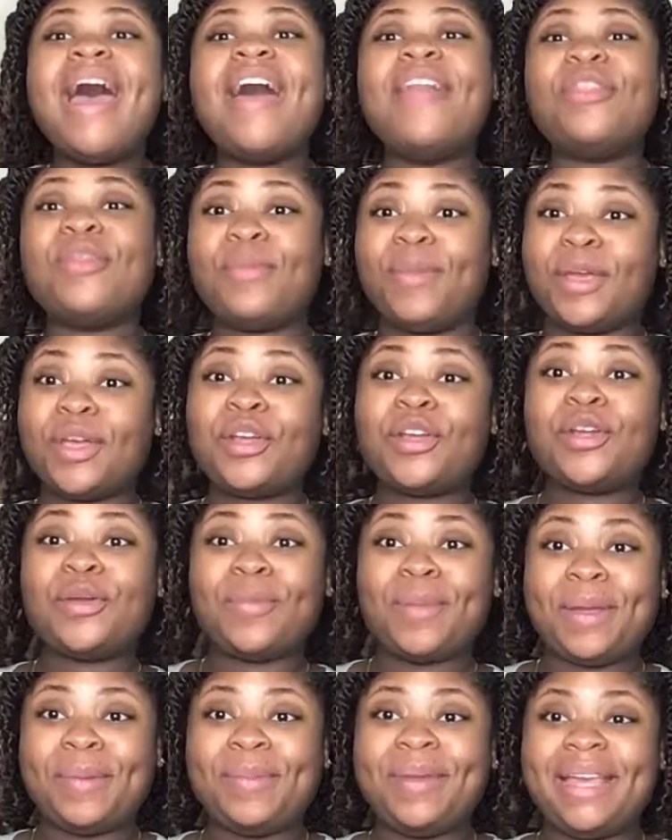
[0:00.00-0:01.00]
And the bigger your
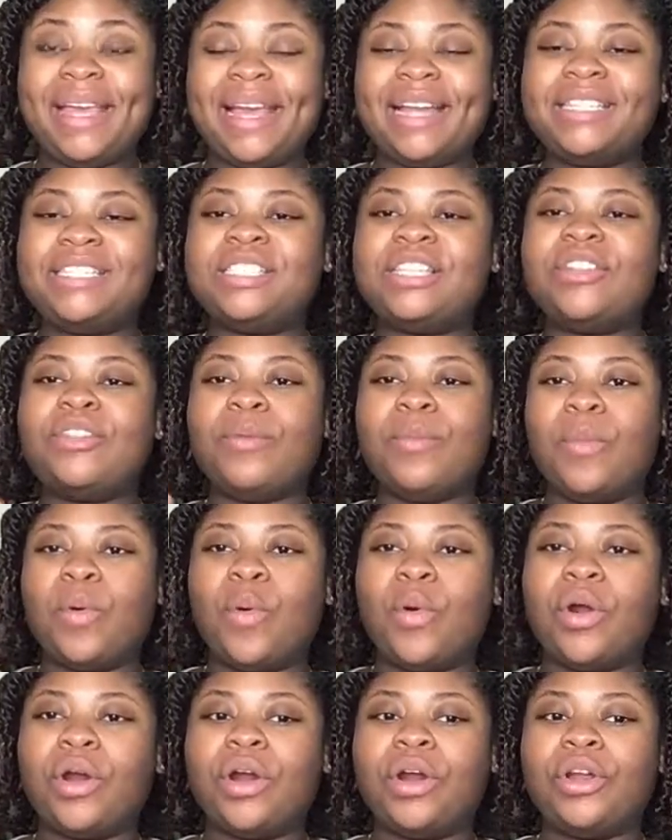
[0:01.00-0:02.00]
baby gets, the
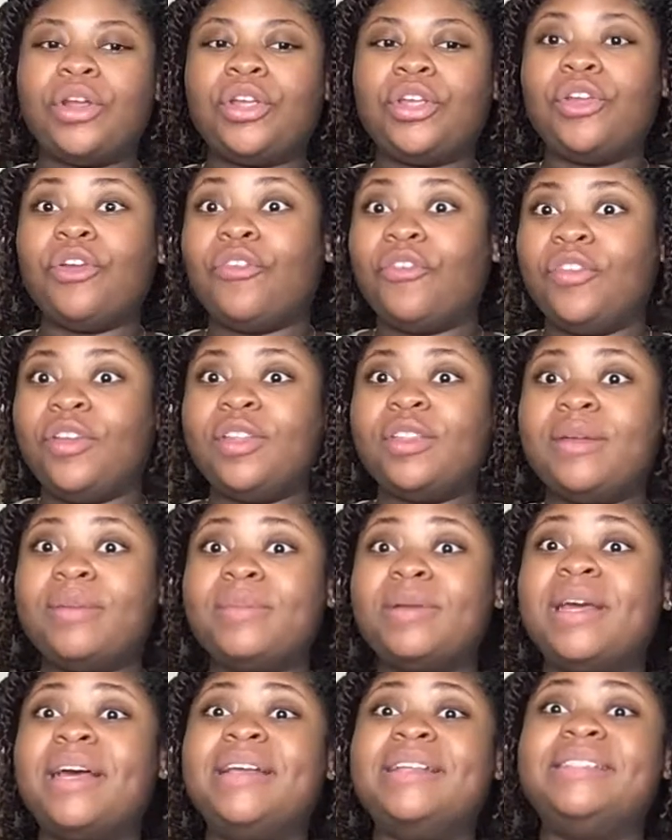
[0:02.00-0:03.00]
more you'll feel them
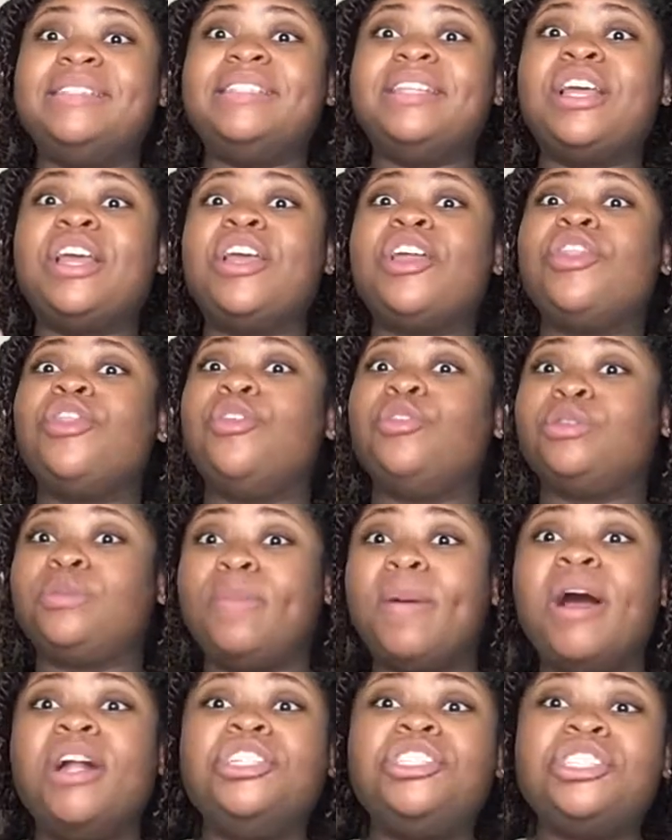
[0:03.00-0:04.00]
because those
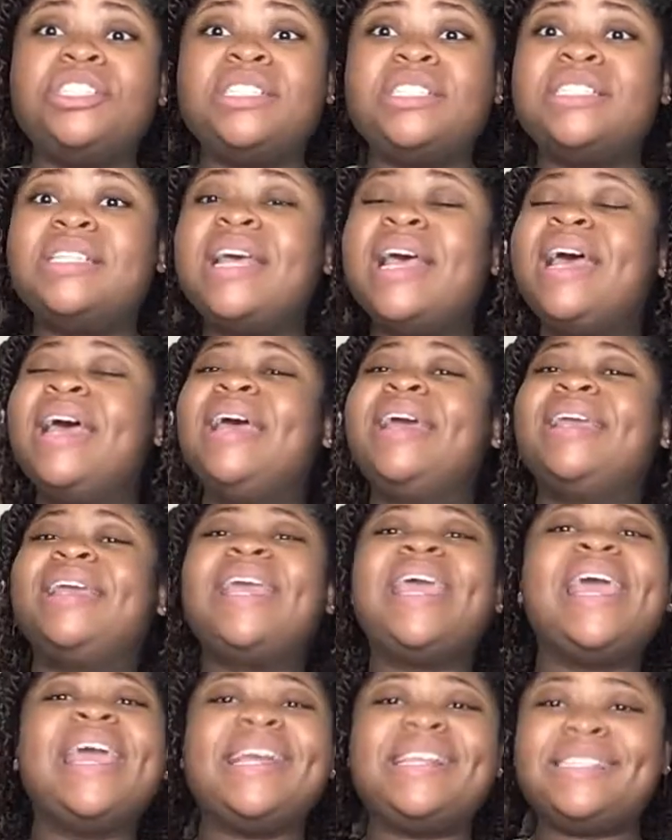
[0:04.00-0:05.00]
punches,
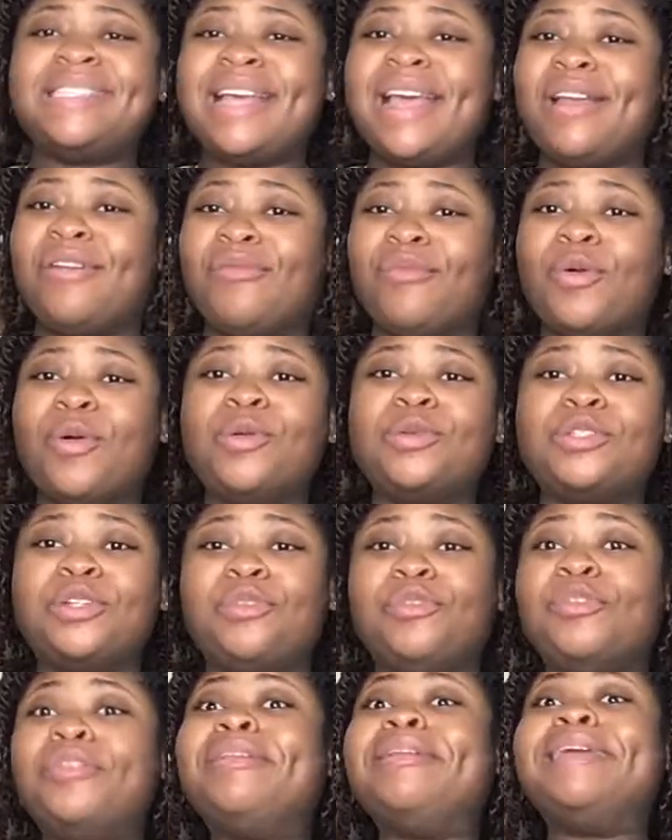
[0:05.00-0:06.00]
kicks, and rolls are
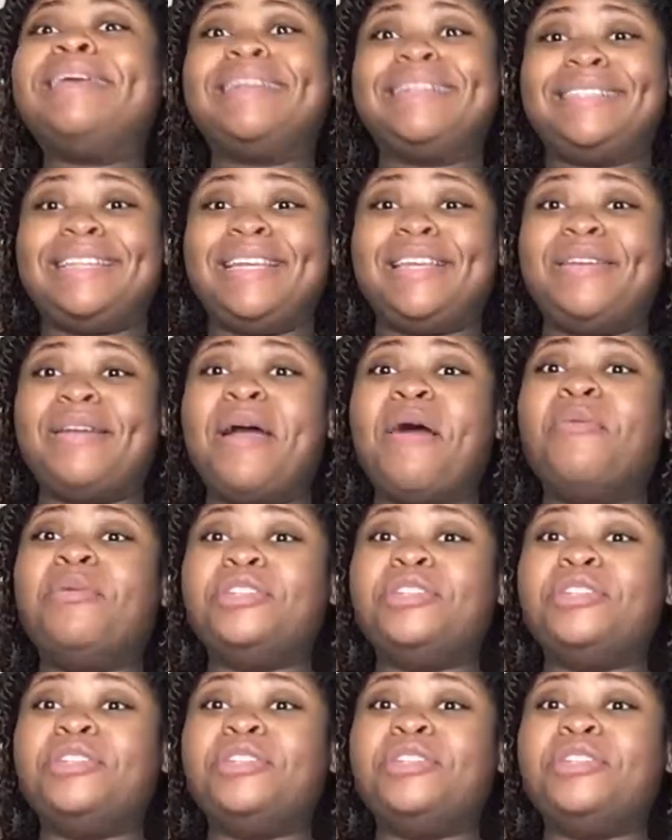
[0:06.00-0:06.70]
really gonna take you out.